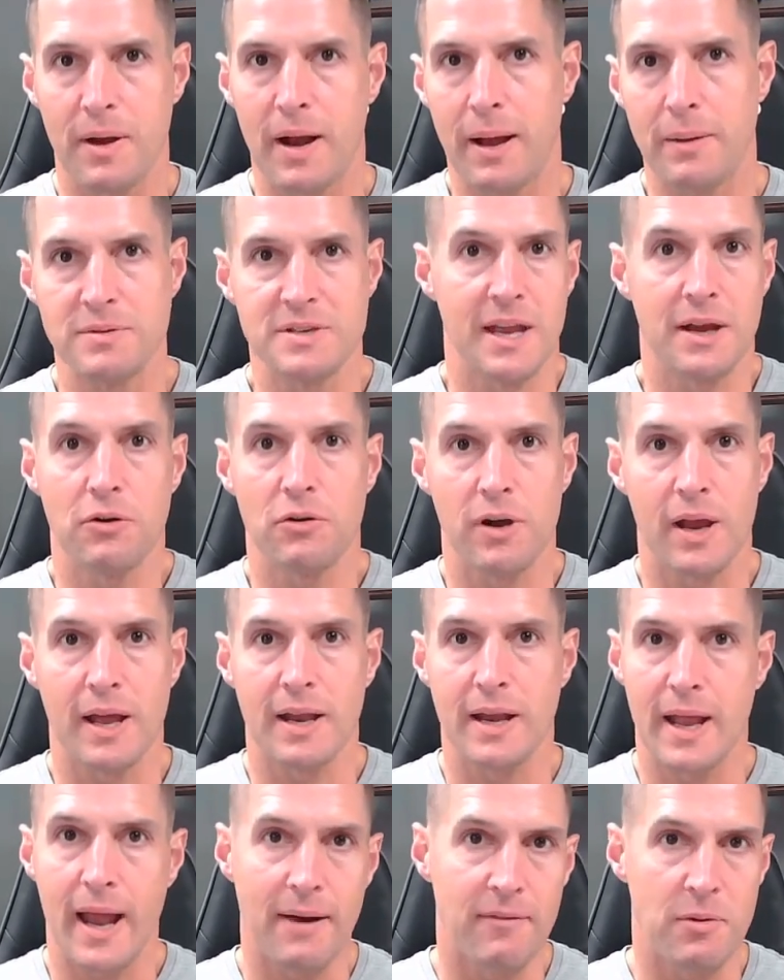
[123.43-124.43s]
I was angry
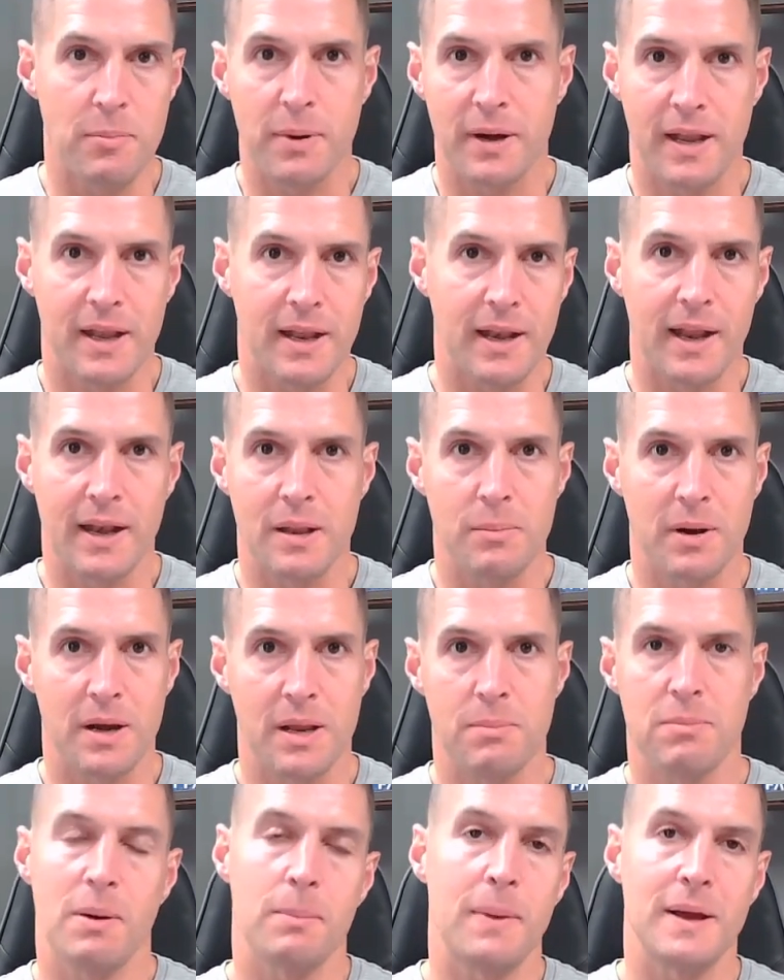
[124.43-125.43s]
at everybody and
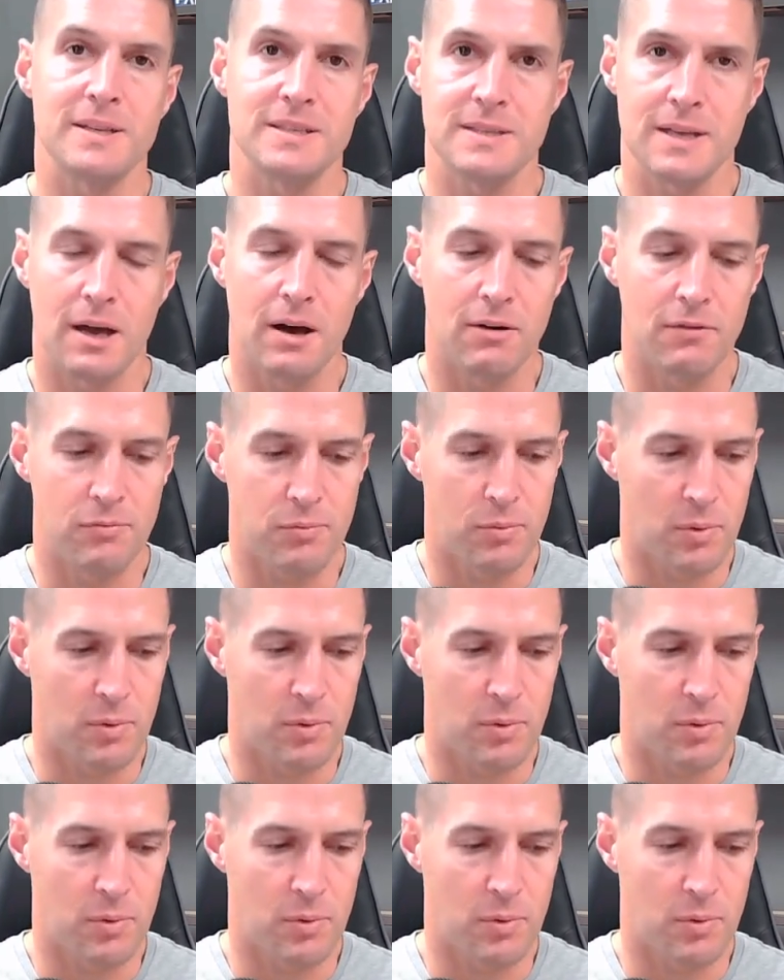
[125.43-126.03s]
anybody but myself.